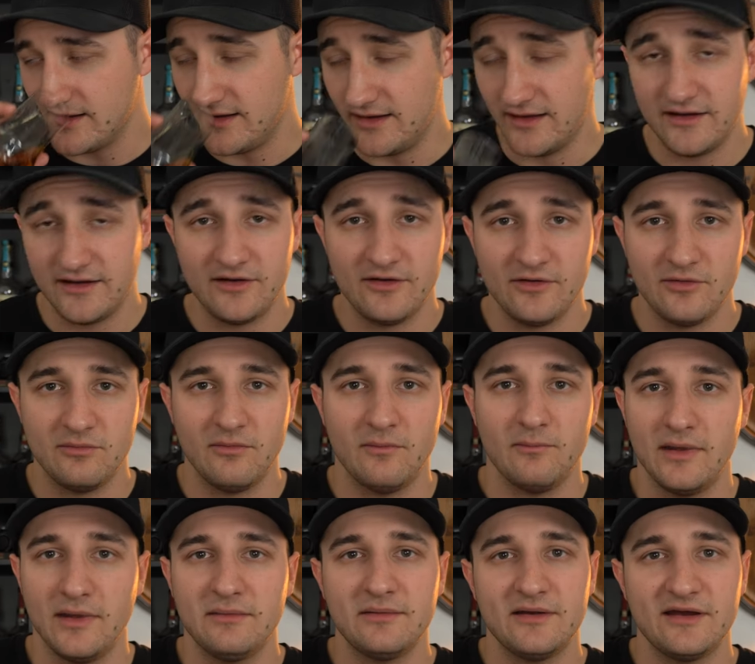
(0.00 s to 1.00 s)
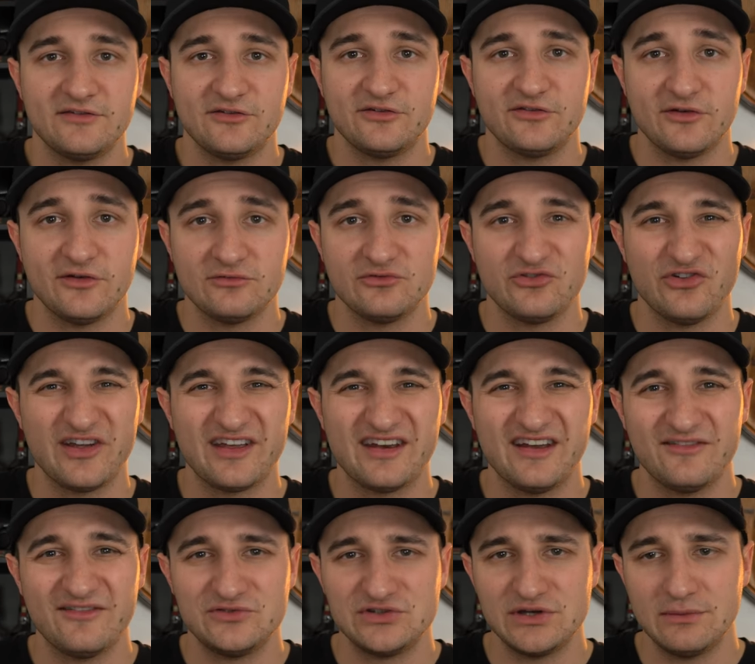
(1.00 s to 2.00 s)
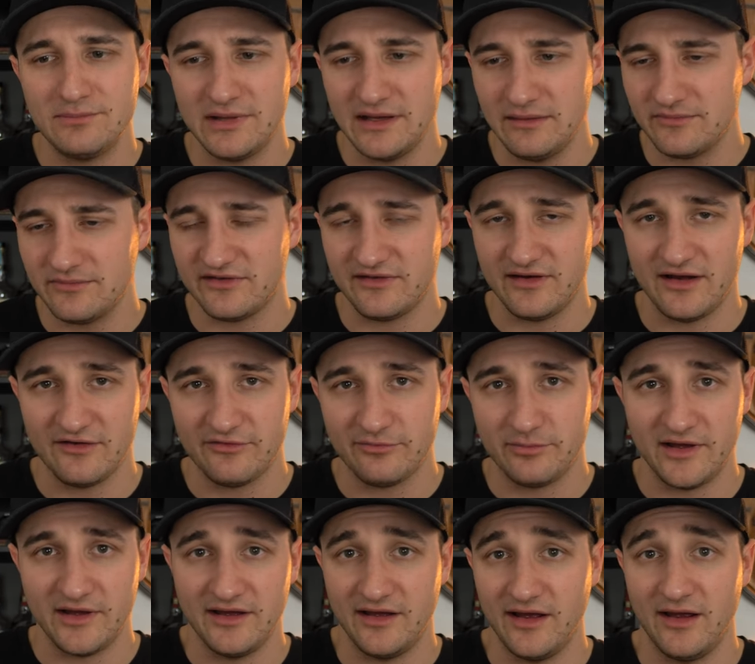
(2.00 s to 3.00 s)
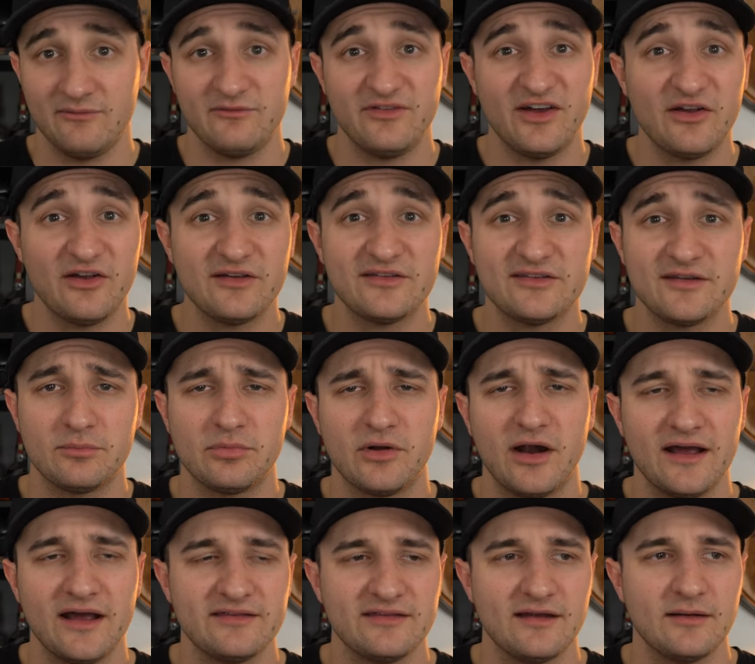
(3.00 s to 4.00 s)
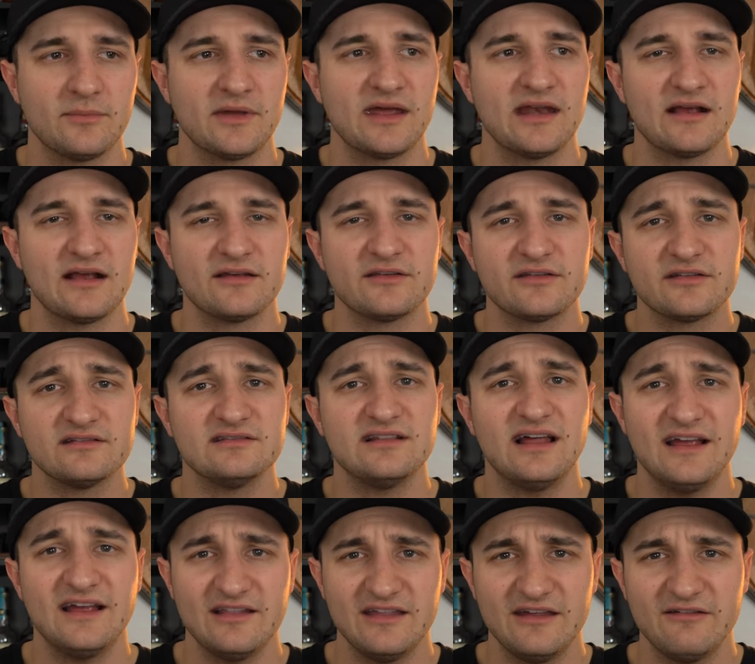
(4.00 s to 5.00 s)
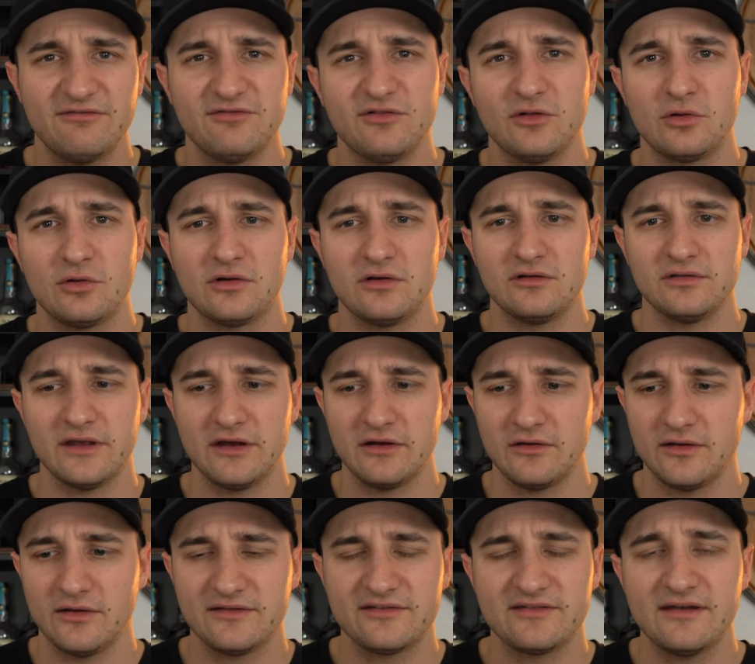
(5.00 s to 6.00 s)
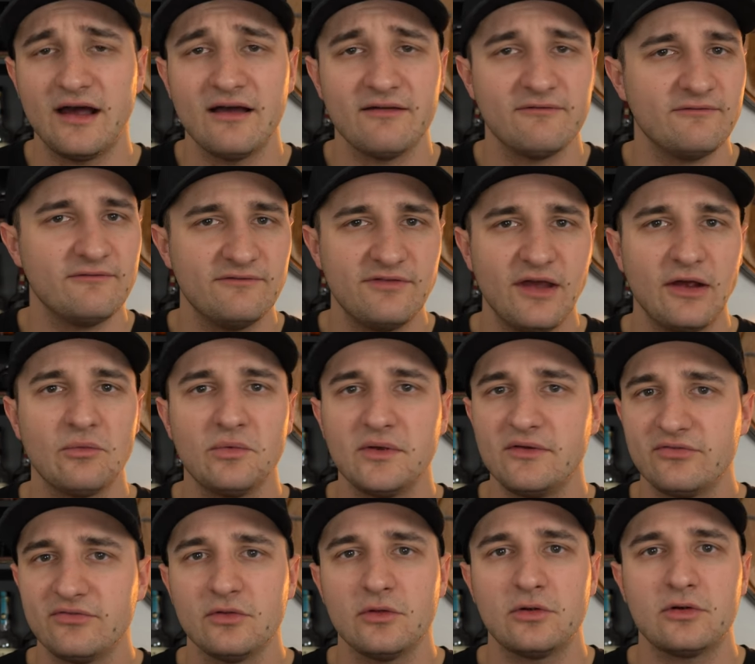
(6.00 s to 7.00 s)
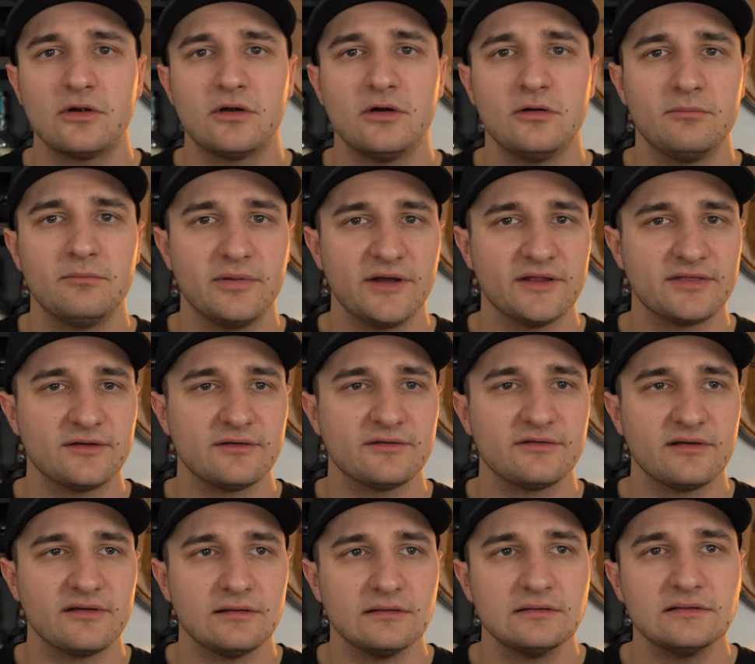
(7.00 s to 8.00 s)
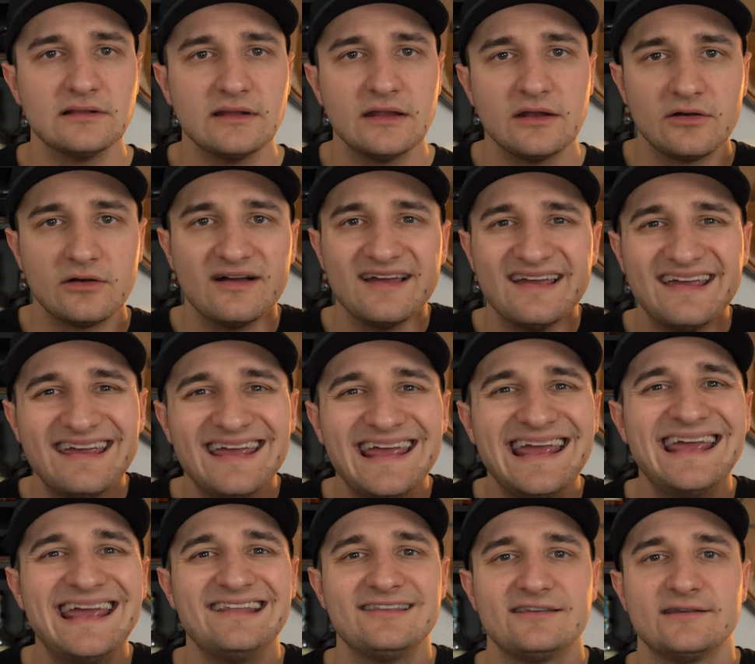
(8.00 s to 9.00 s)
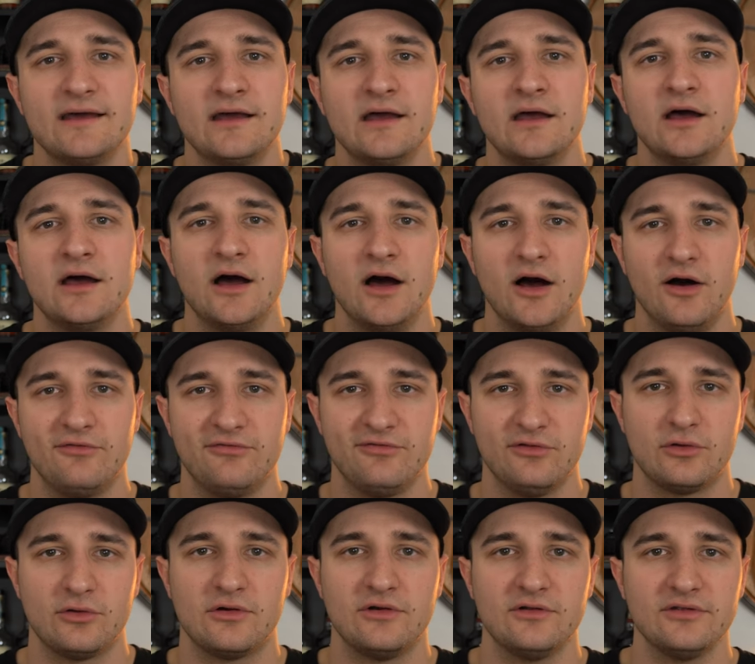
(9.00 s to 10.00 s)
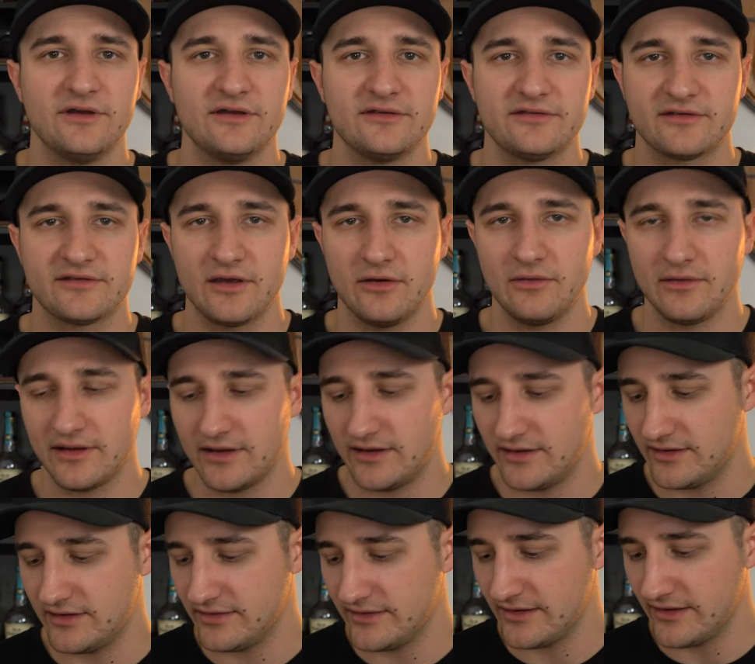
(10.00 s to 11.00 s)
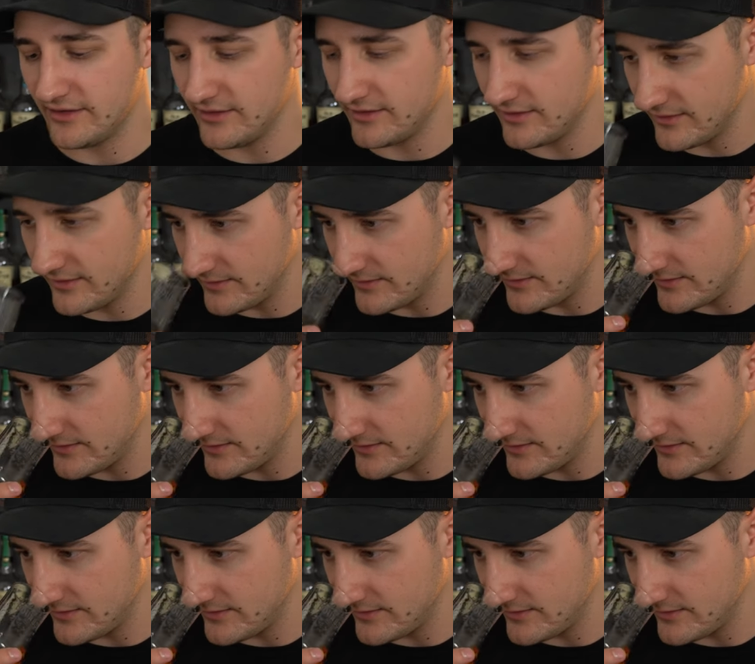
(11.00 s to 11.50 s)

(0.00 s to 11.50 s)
I don't know, maybe I just don't drink enough Jim Beam stuff, but I'm very surprised that I'm getting a slightly floral note. It's not very floral, but there's a little hint of floralness going on in there.